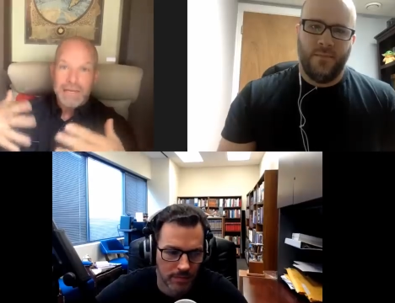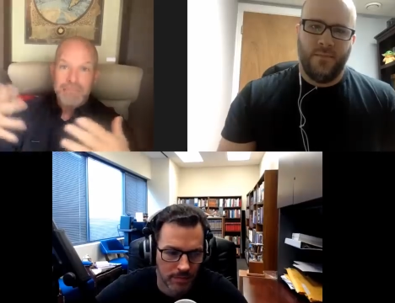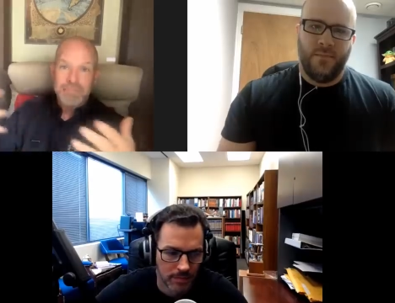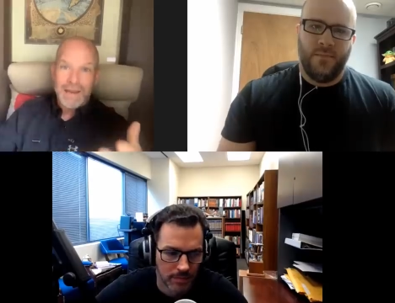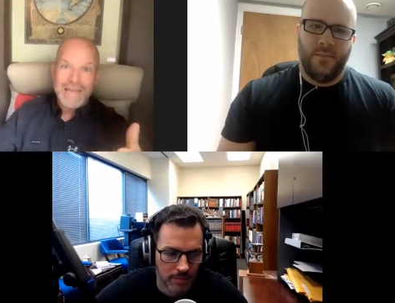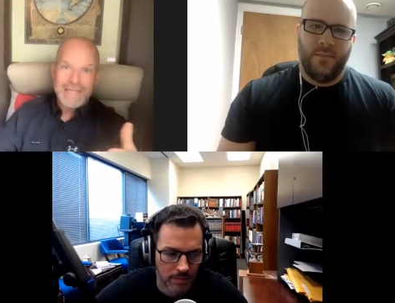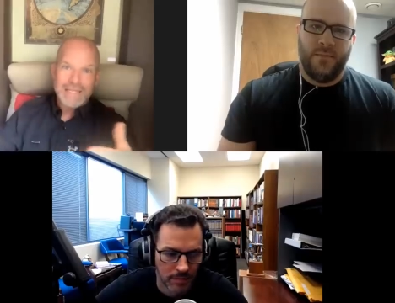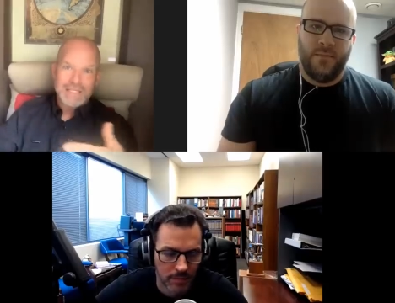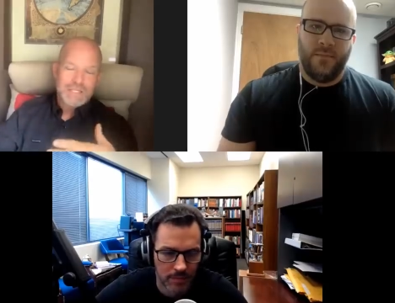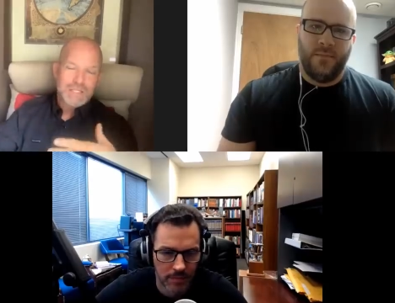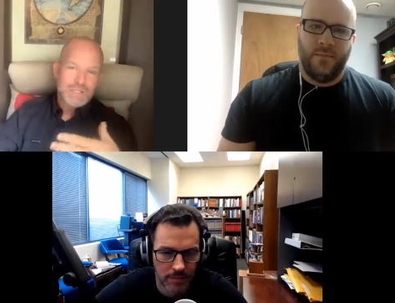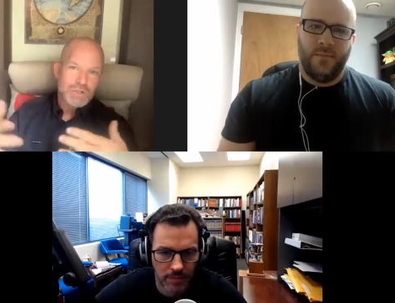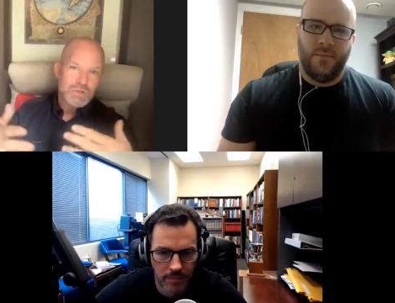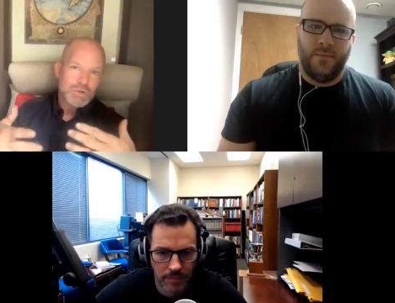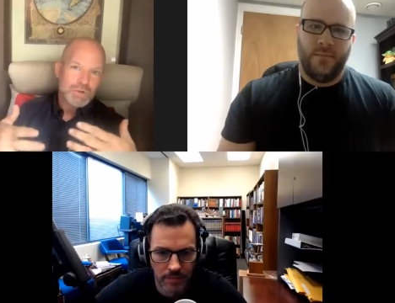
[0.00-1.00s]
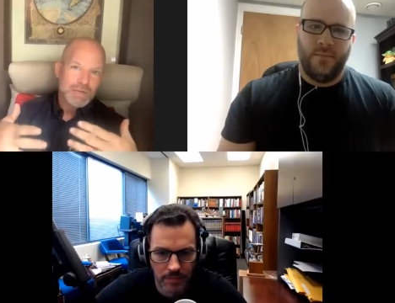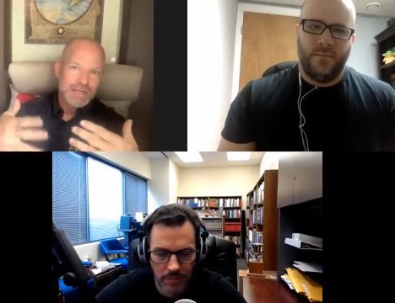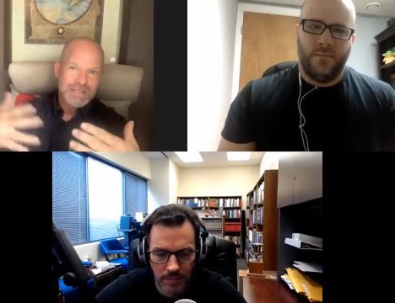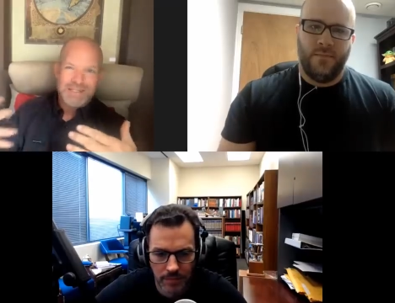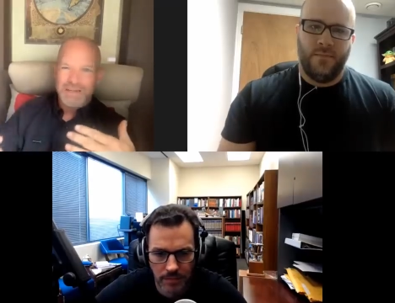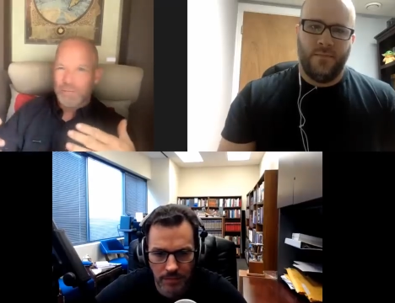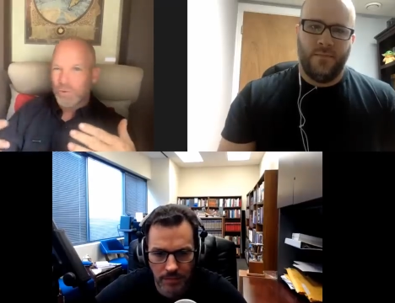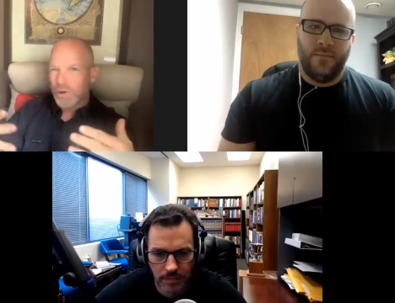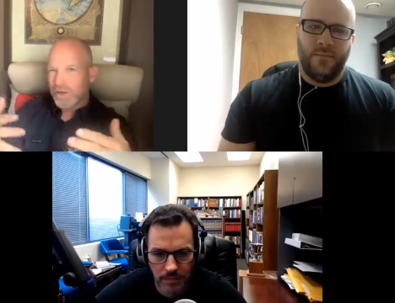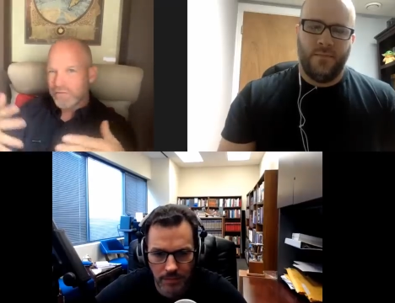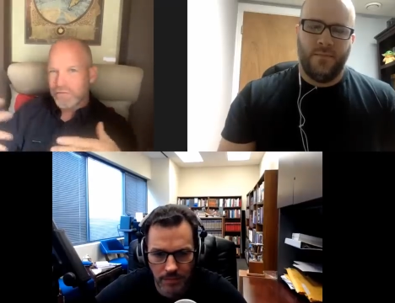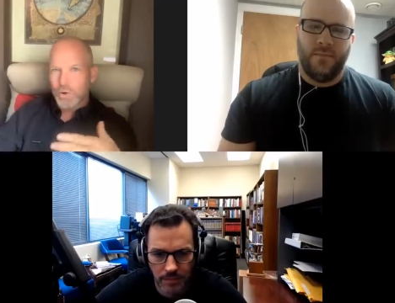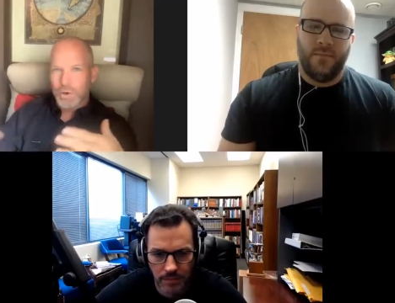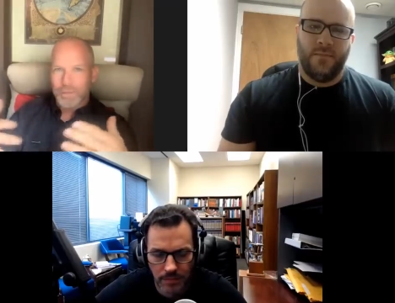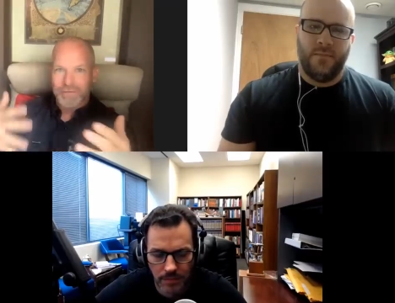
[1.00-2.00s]
Speaker 1: and might get to, in some way, a
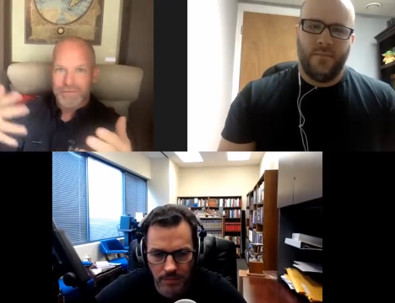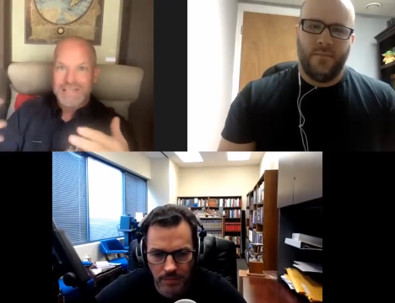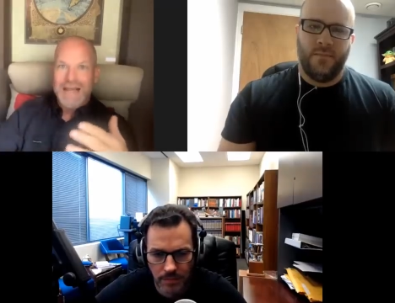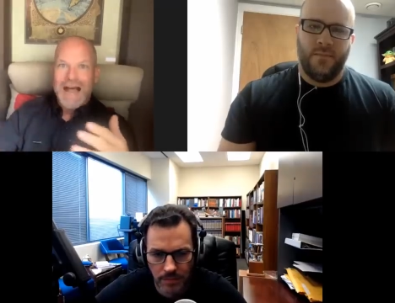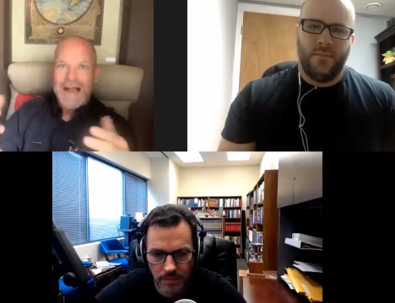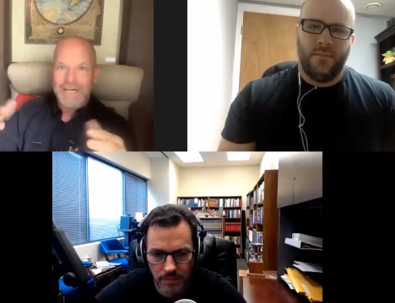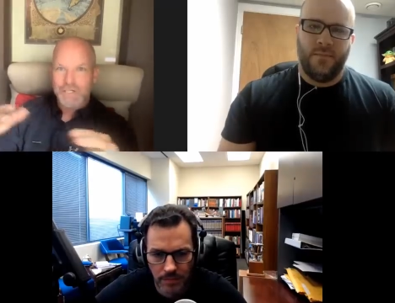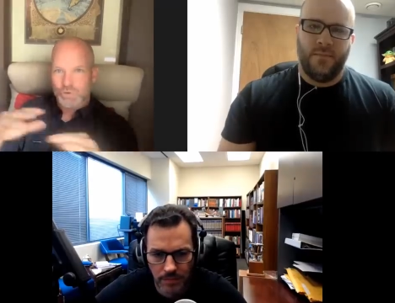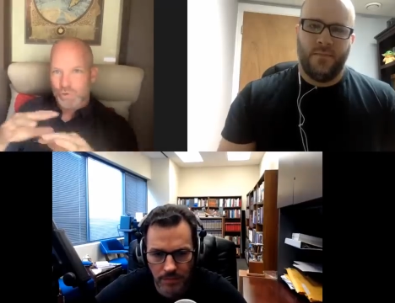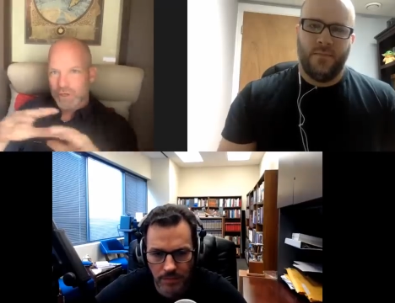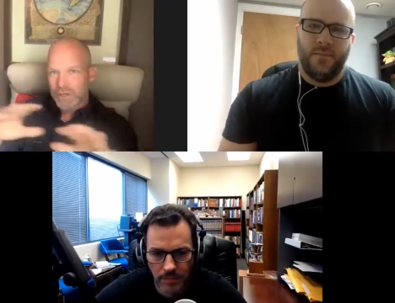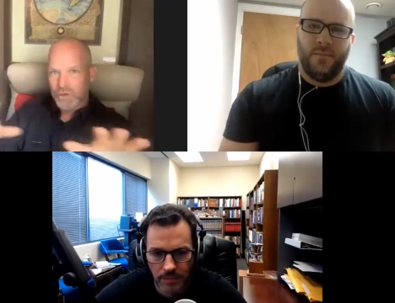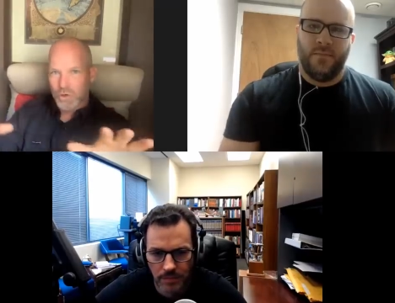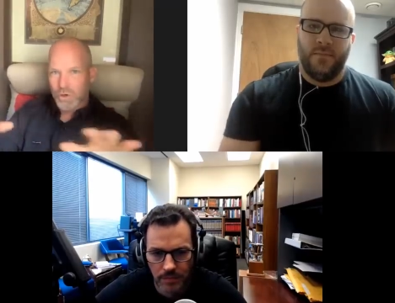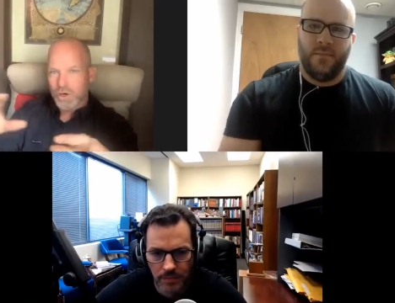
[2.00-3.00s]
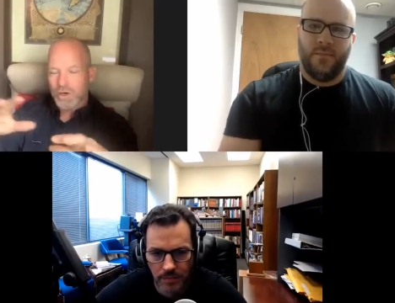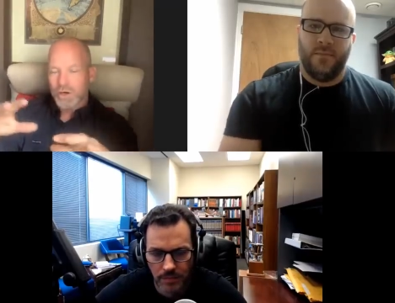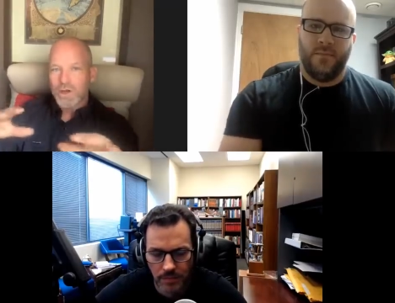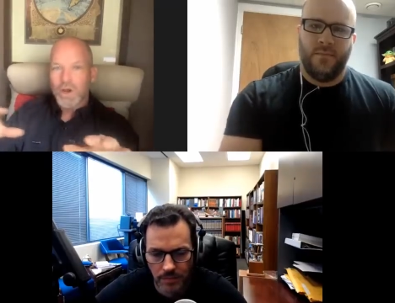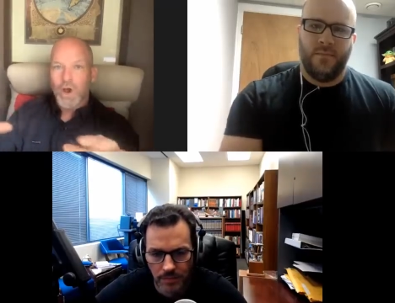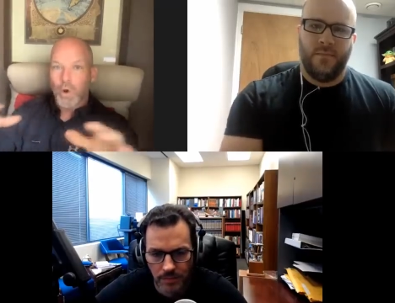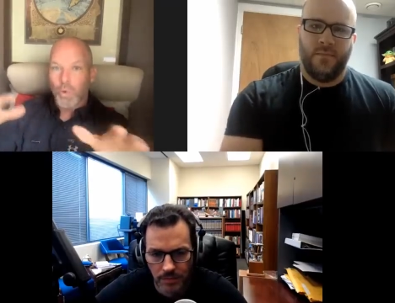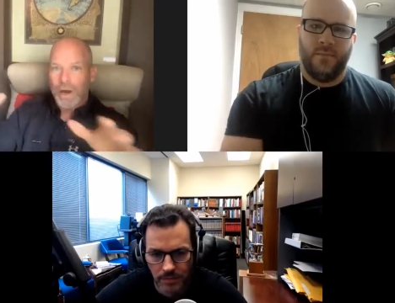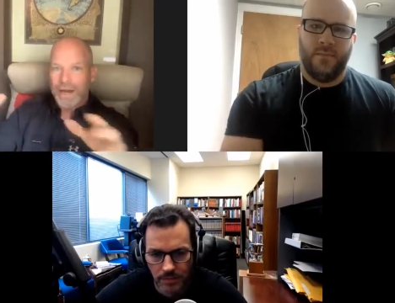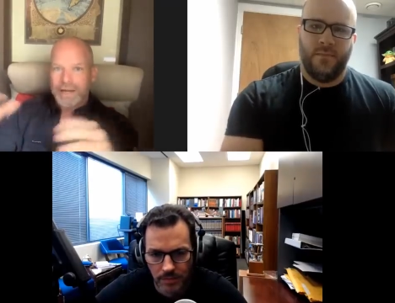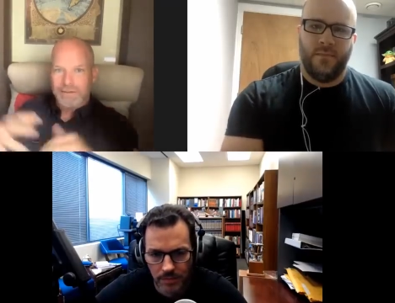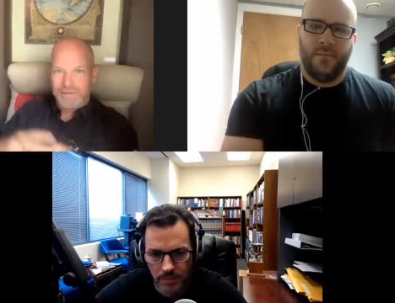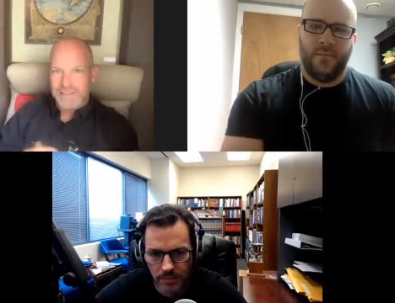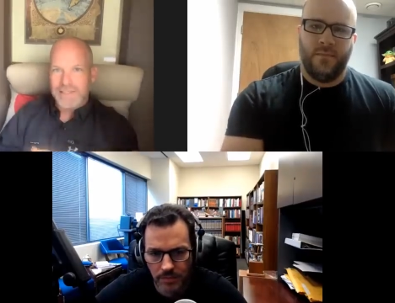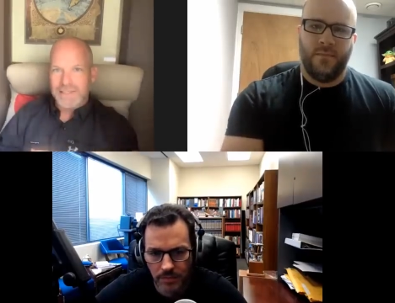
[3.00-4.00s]
form of doctrine or a way to
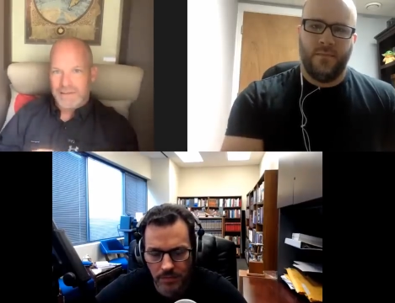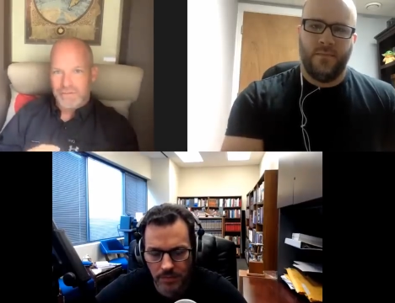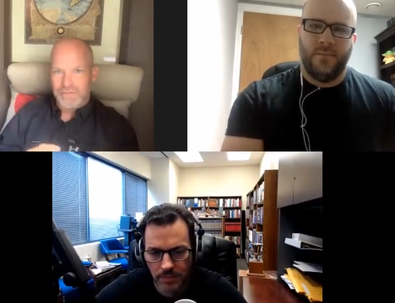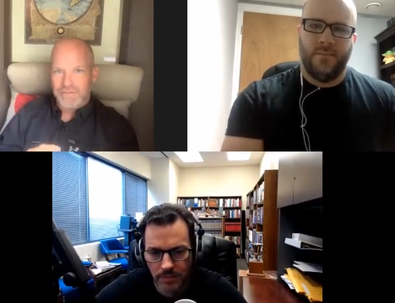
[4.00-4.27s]
live.